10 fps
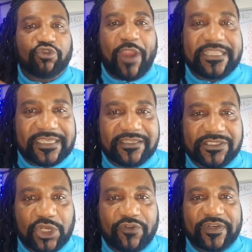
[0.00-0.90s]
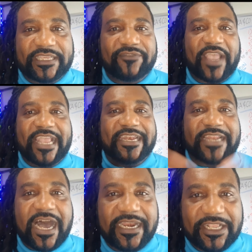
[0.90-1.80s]
crazy conservative
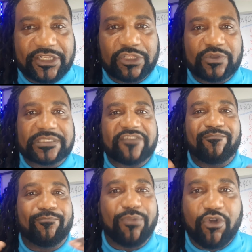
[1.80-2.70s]
and non-inclusive,